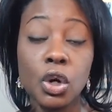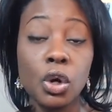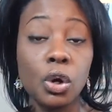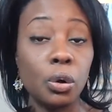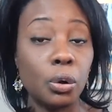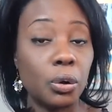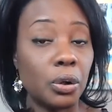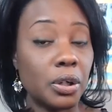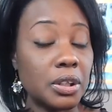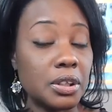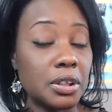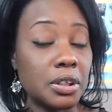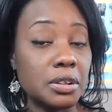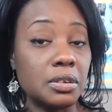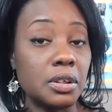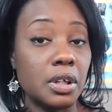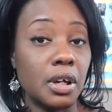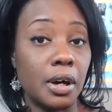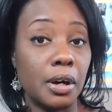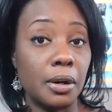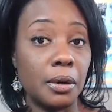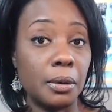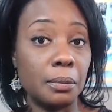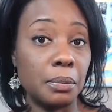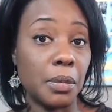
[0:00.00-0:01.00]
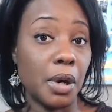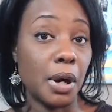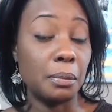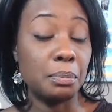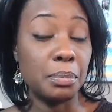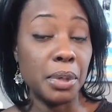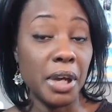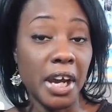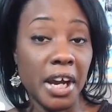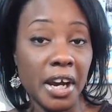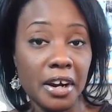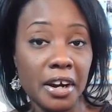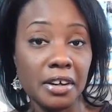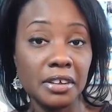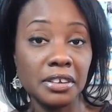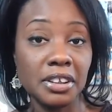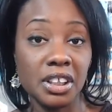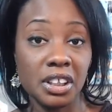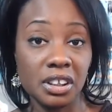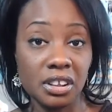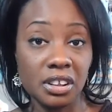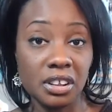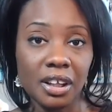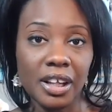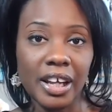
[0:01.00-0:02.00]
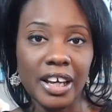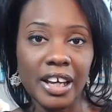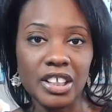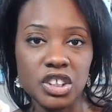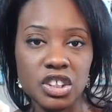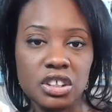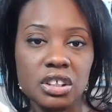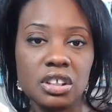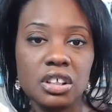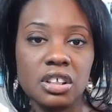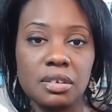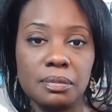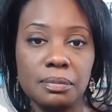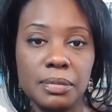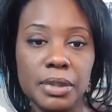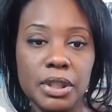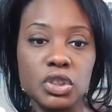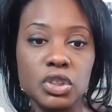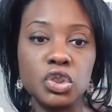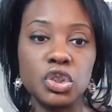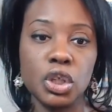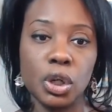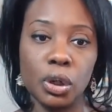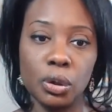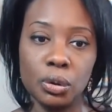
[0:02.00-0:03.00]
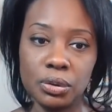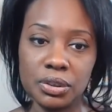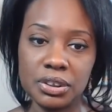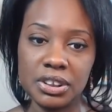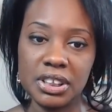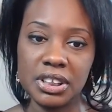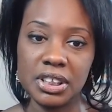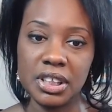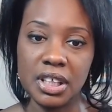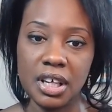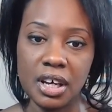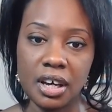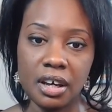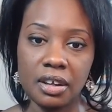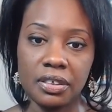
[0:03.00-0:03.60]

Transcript: or apparently looked like she could have been choked to death.